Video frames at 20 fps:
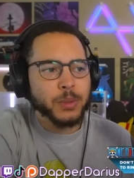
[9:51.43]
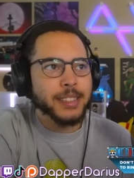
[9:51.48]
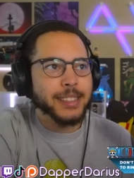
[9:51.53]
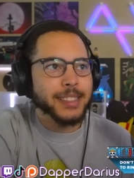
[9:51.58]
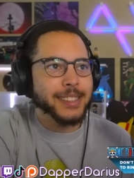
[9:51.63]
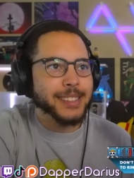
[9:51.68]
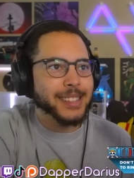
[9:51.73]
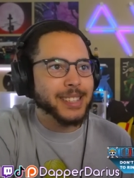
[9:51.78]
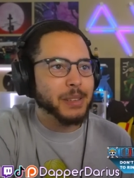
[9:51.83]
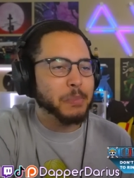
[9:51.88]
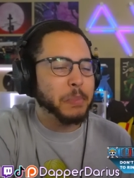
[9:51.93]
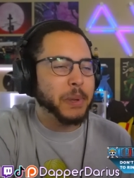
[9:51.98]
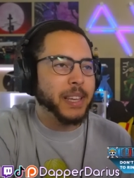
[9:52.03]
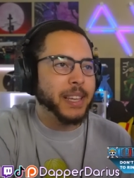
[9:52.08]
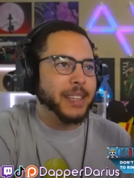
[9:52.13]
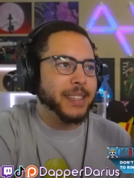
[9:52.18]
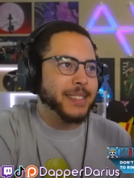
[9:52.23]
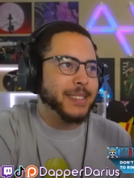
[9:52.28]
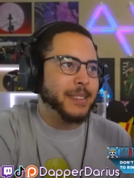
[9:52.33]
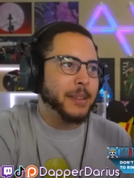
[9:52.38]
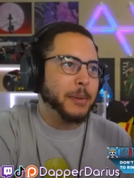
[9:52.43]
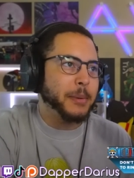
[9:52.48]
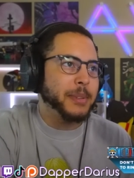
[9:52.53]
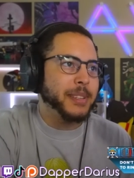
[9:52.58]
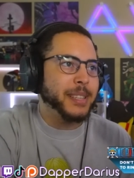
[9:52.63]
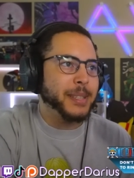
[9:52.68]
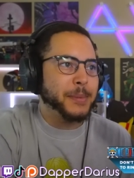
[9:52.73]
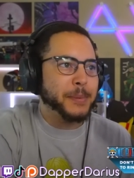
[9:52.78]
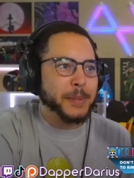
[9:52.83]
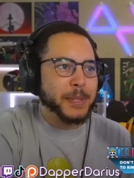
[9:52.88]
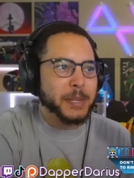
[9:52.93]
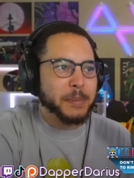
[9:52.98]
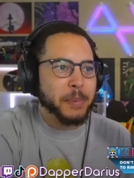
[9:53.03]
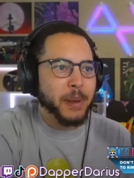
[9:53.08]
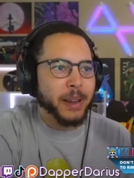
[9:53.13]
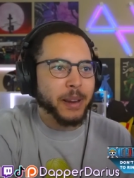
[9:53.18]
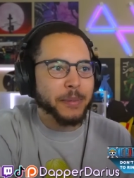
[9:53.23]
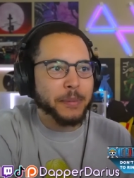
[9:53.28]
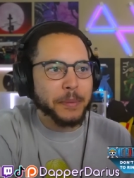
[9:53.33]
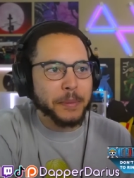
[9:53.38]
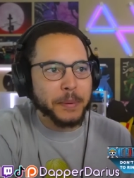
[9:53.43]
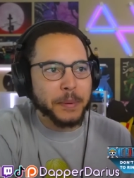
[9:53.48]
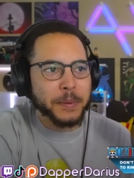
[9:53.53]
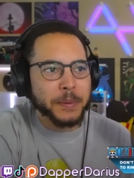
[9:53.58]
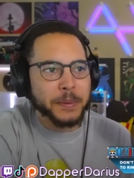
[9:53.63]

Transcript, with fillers: The spit so disrespectful.